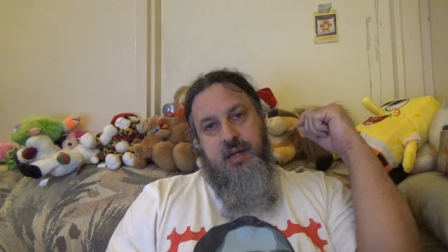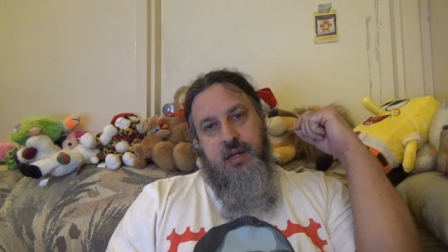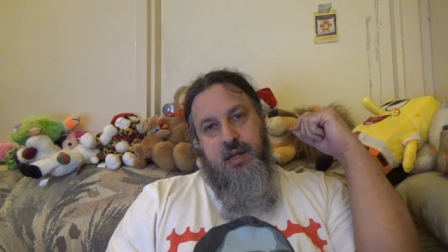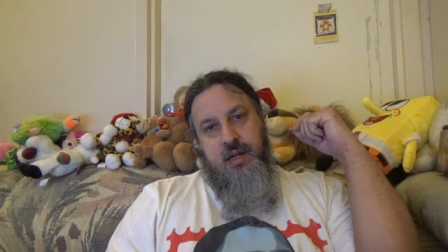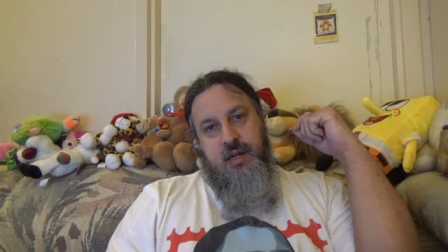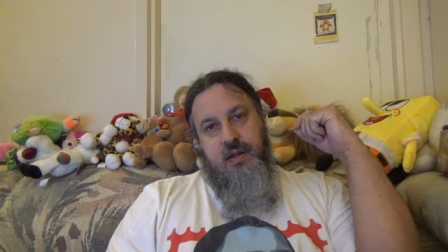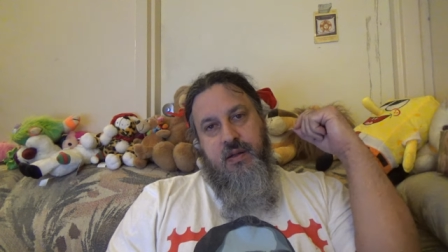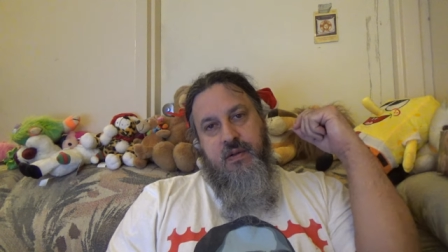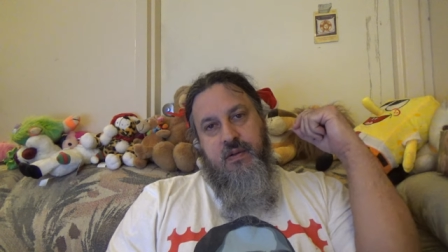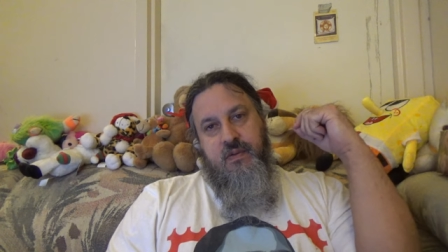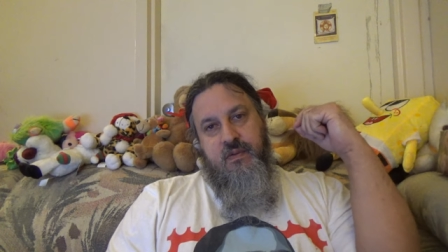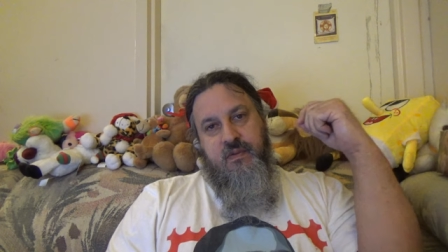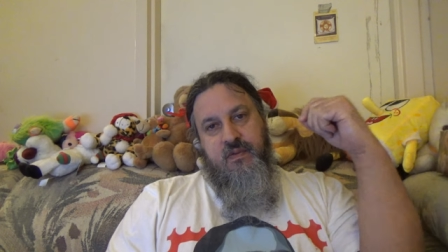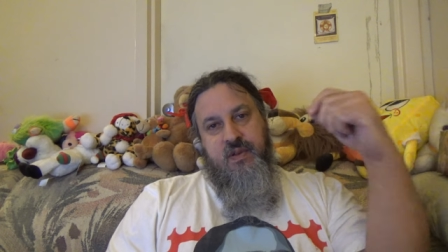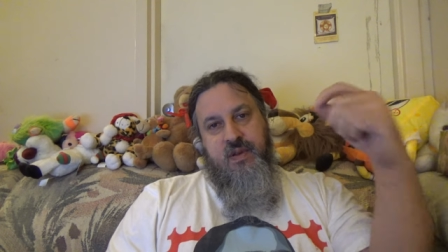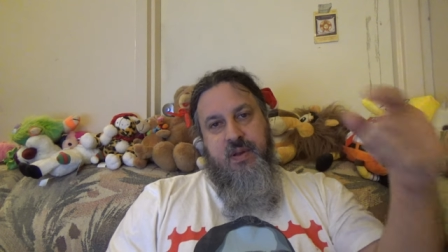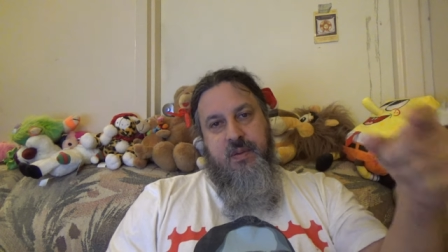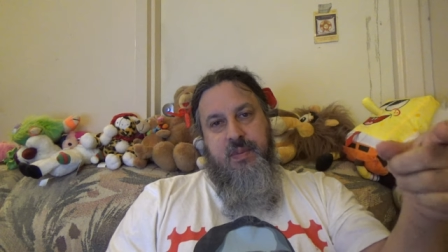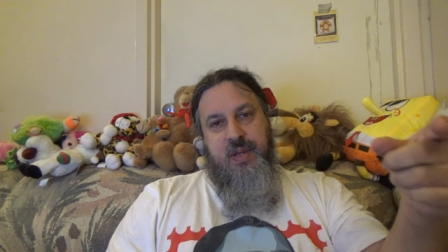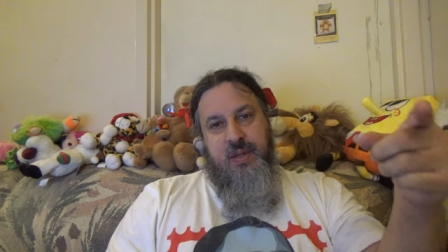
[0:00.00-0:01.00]
of
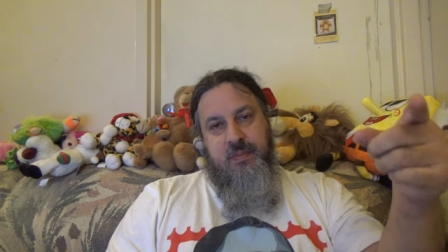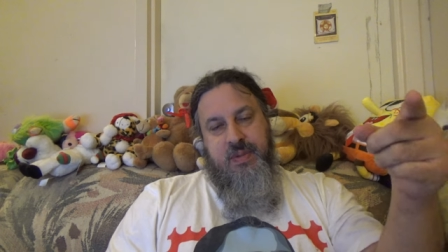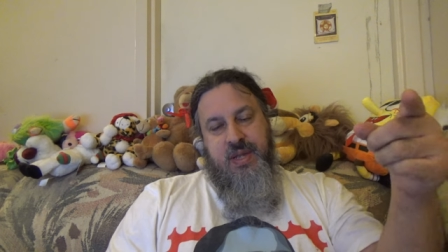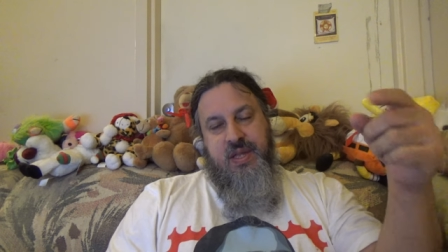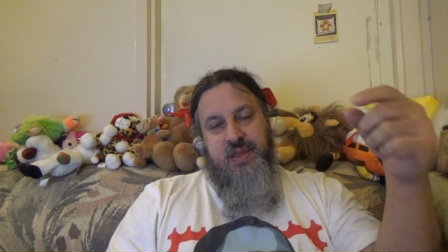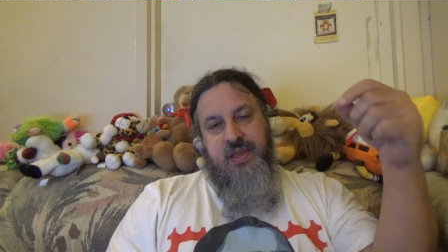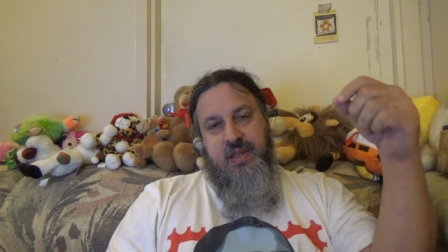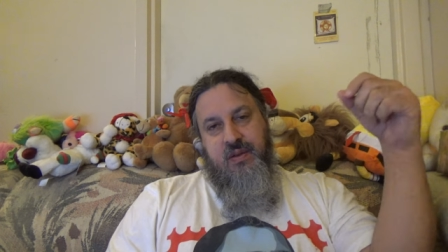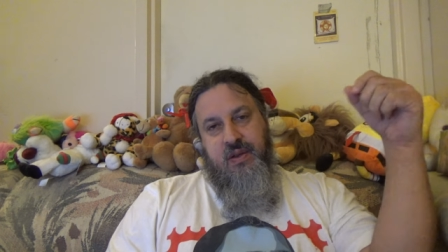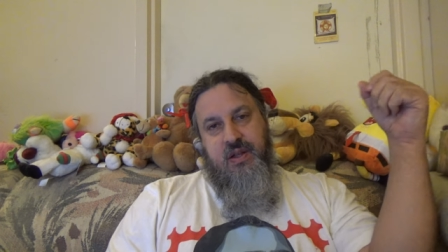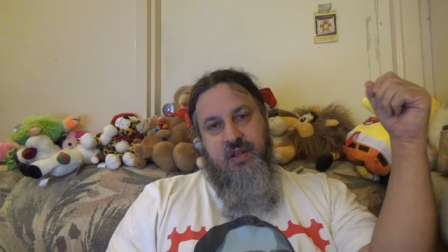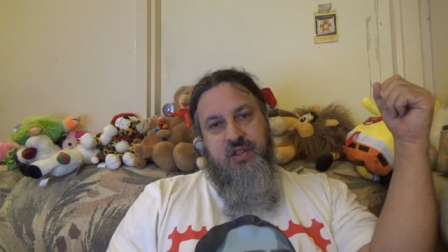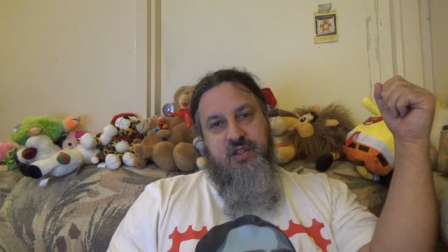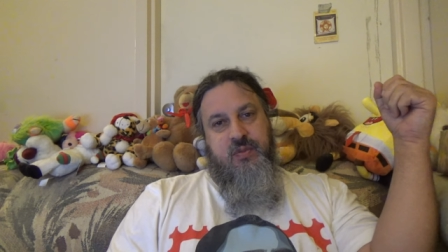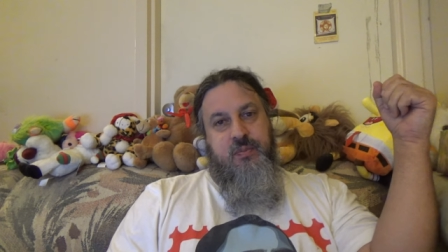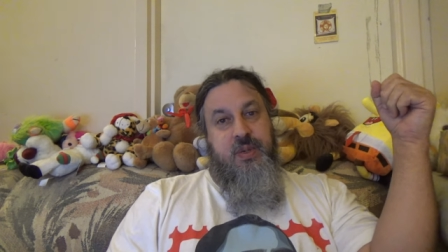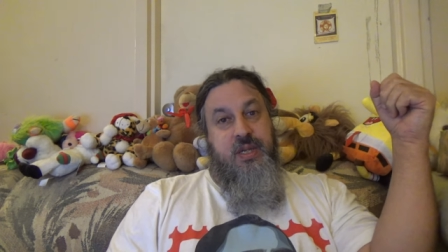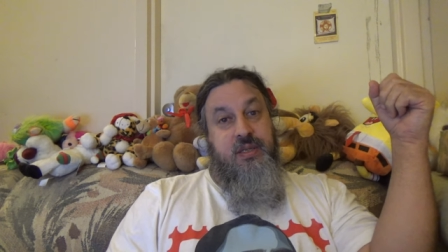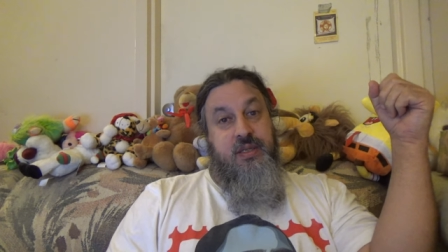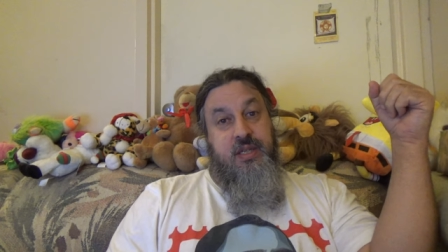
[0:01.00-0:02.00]
Big Bang Theory
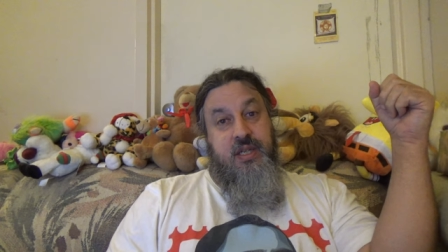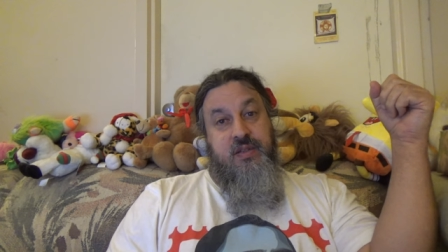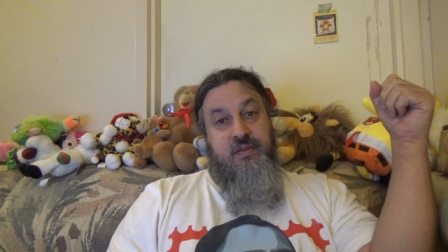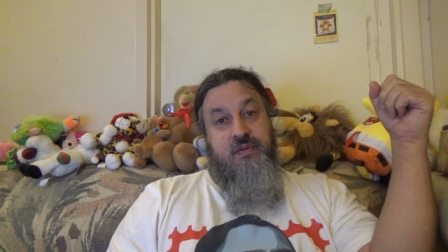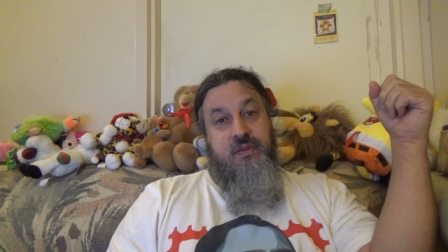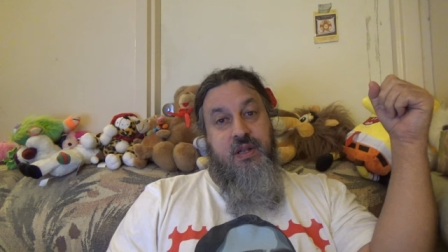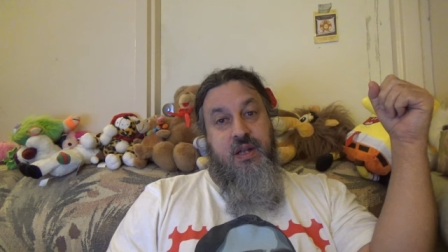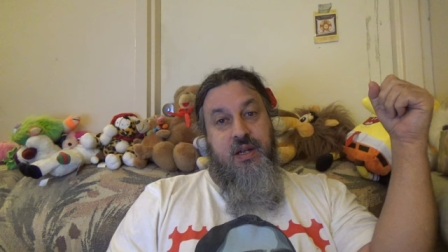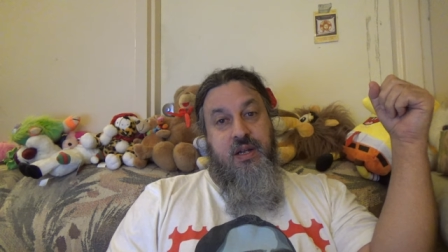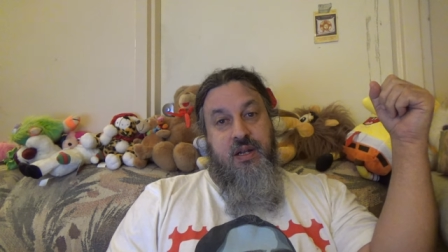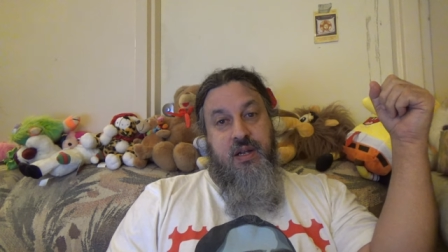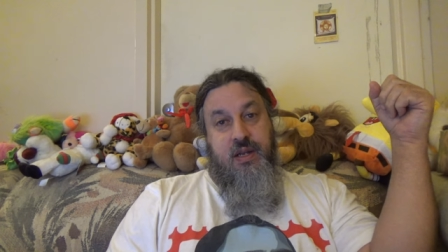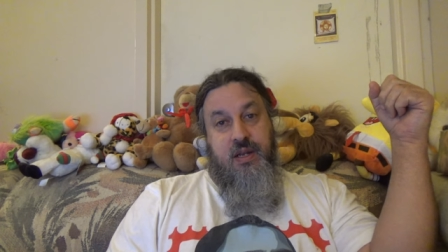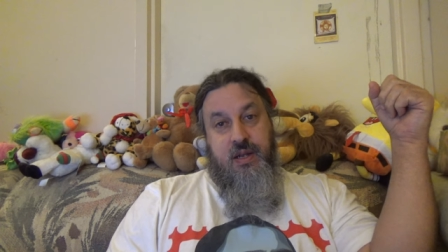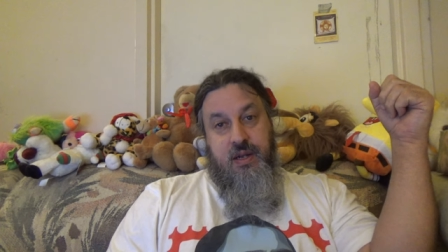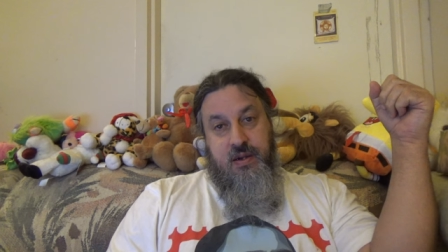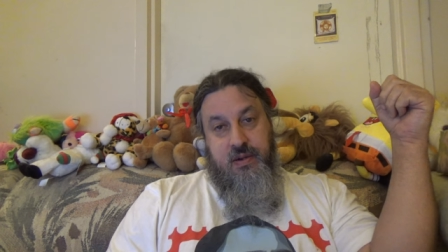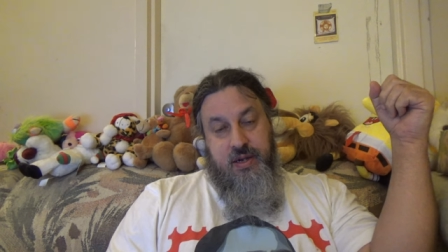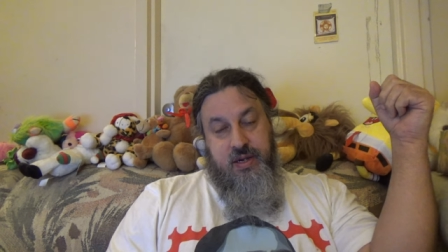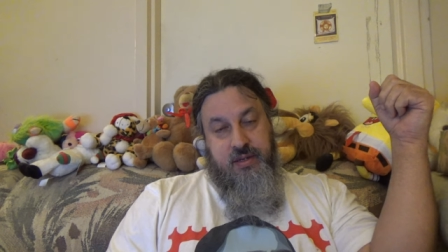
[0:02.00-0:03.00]
RL's BTS vlog.
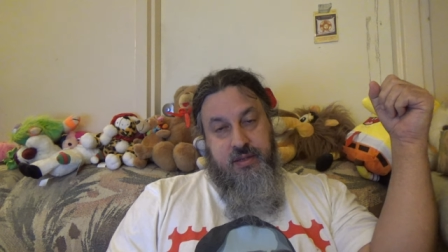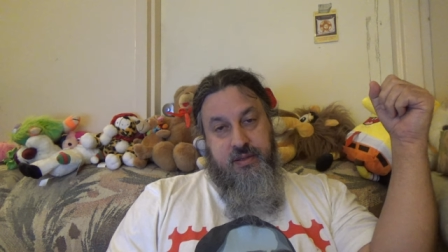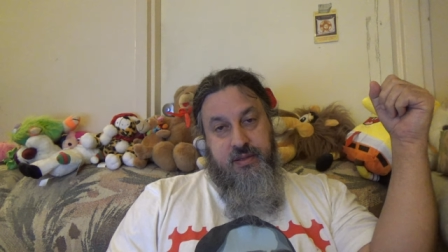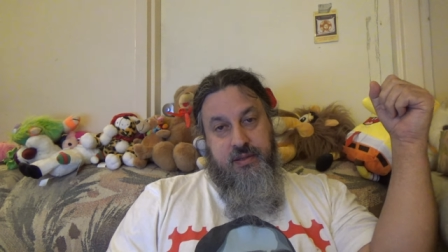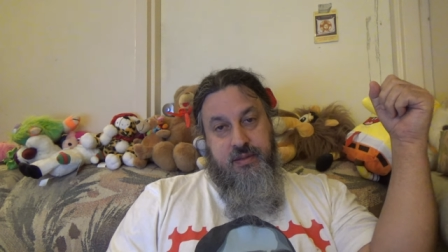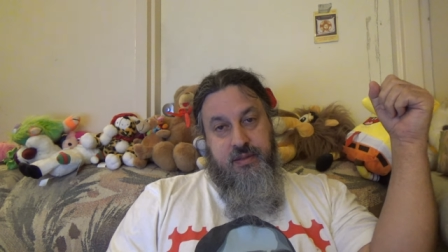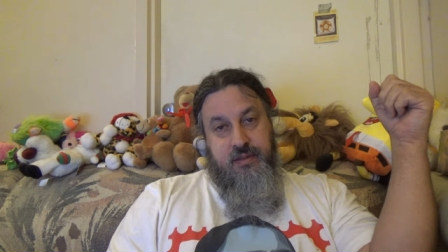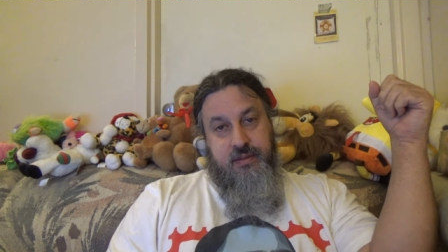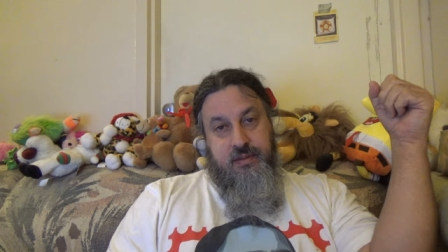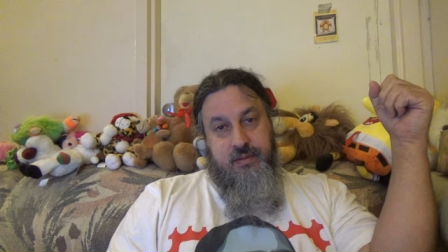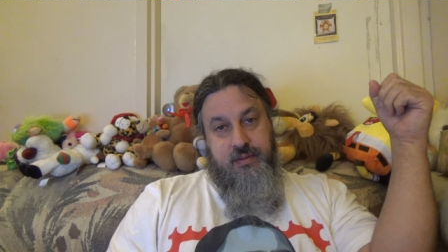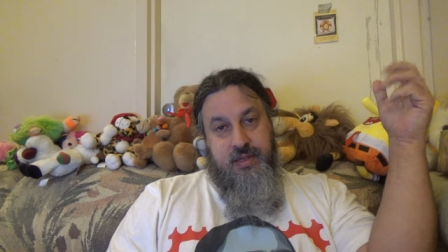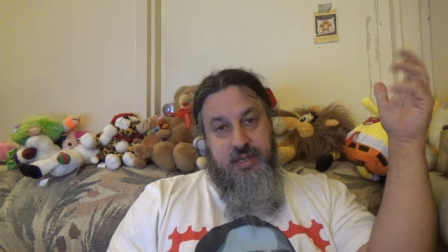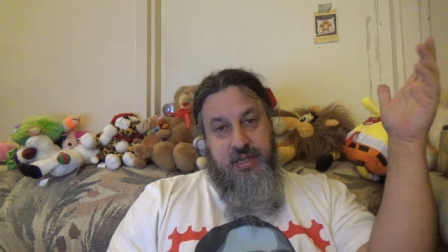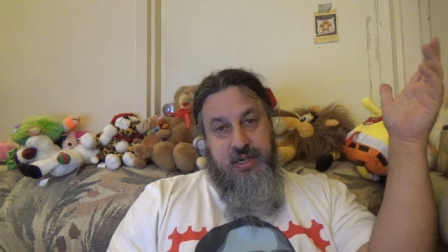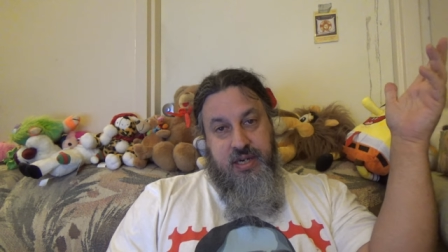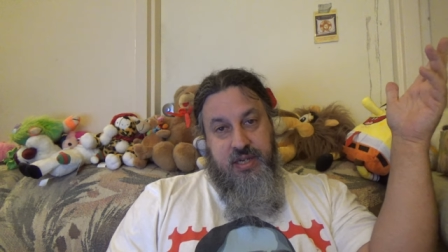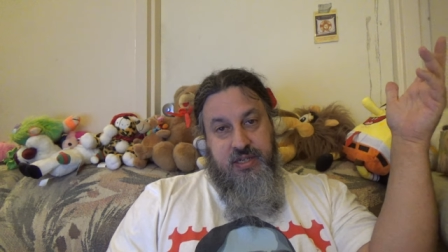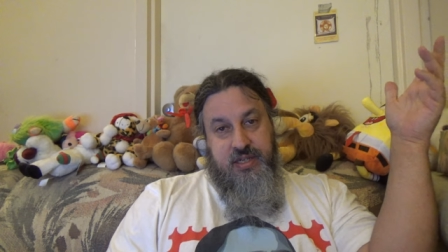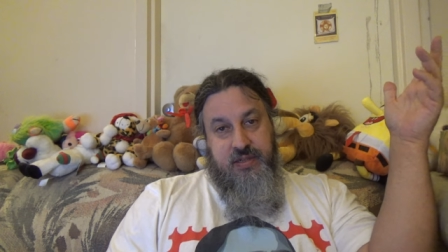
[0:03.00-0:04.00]
Alright,
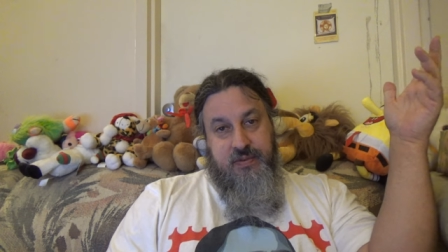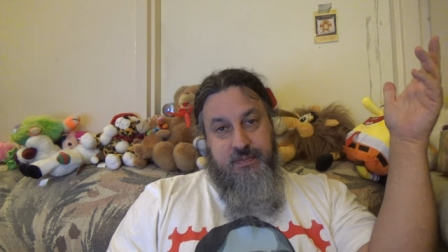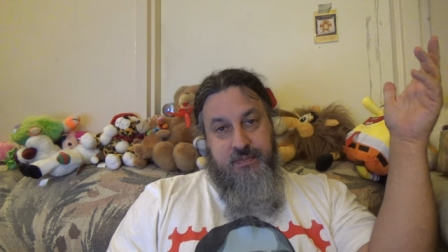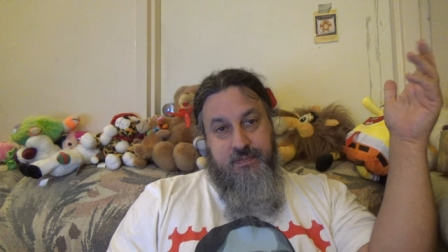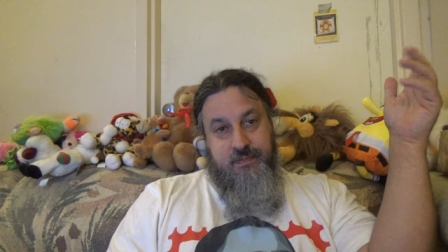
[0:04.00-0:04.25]
take it easy.